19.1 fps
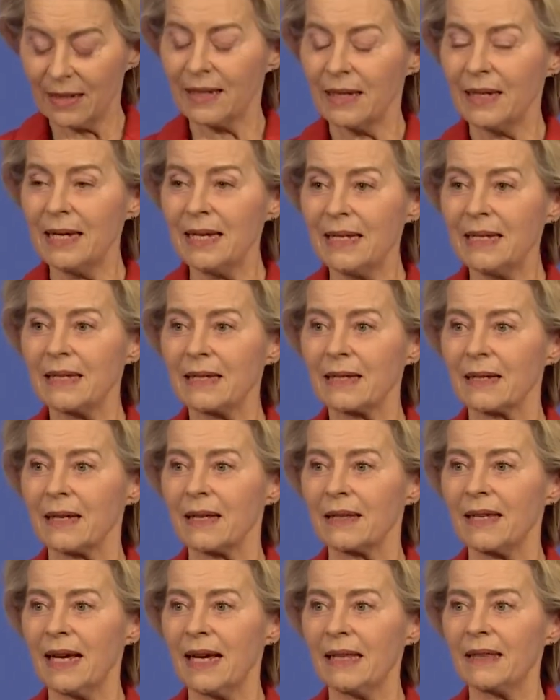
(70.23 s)
is
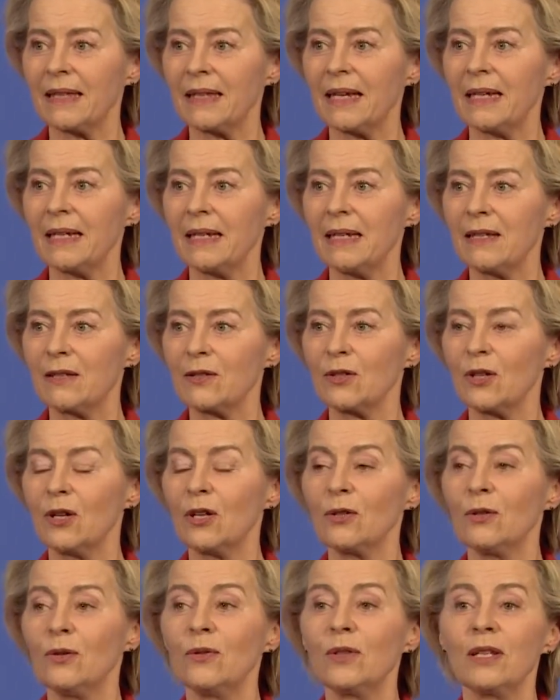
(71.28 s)
that there is
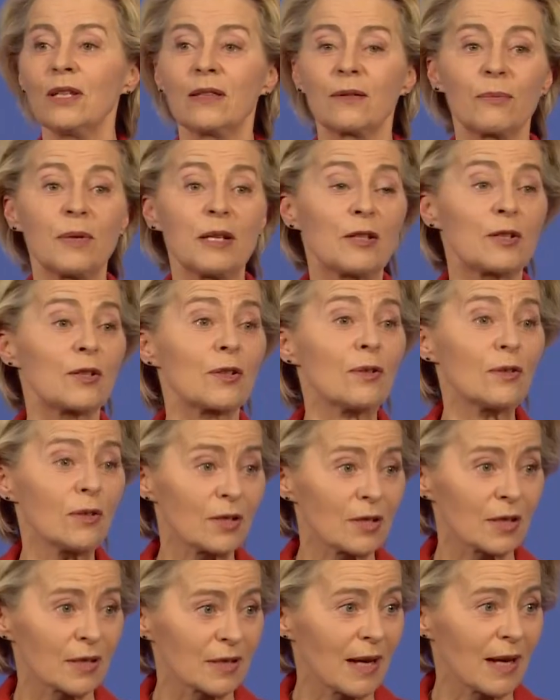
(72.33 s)
not only the
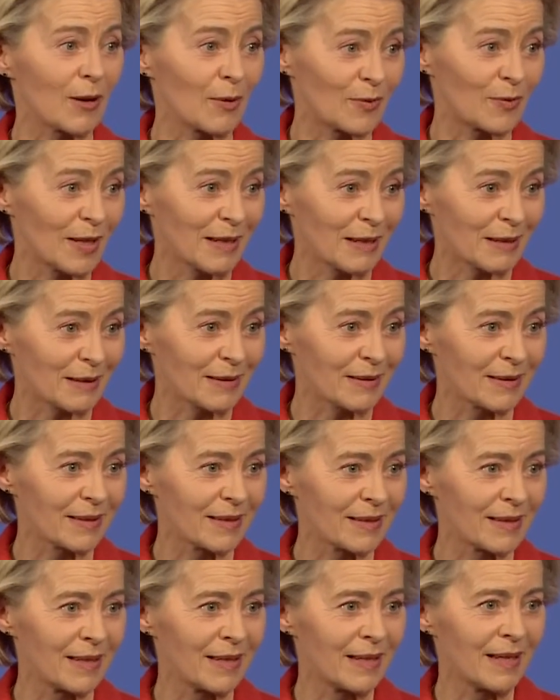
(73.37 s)
resources out there,
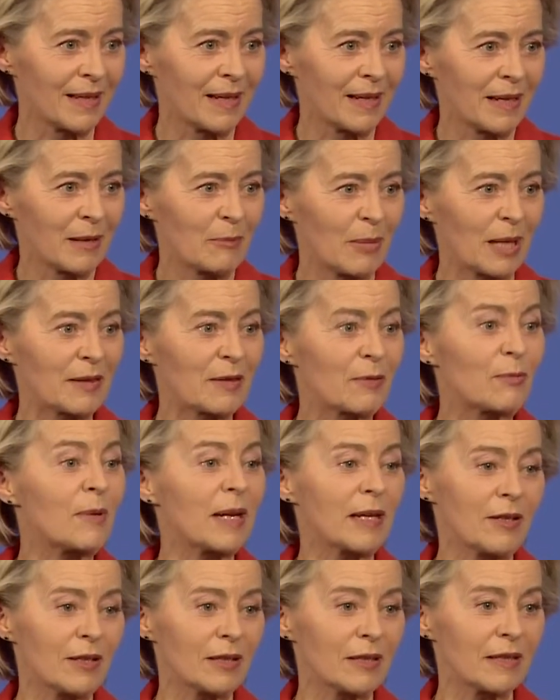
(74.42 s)
but the
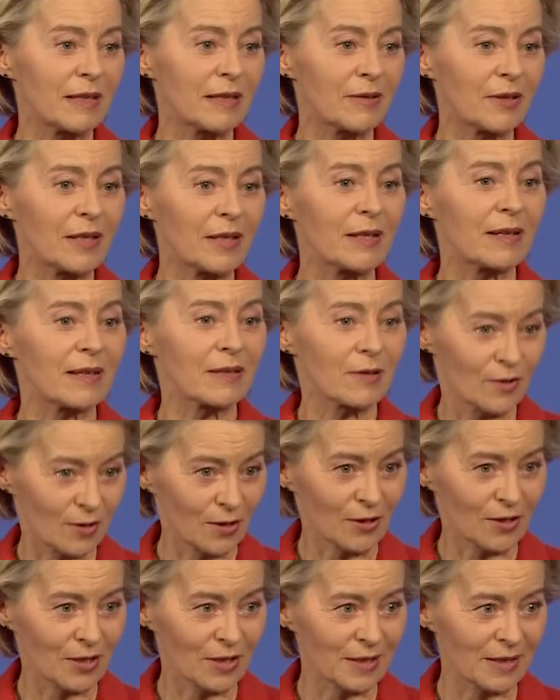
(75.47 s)
regulatory
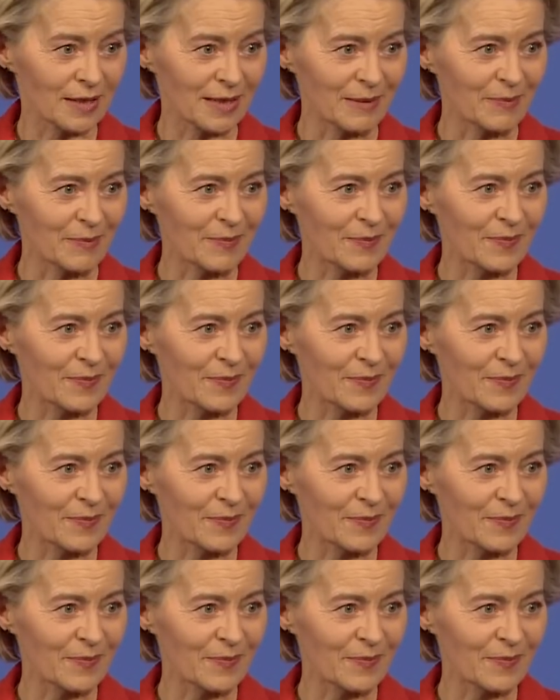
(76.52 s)
certainty.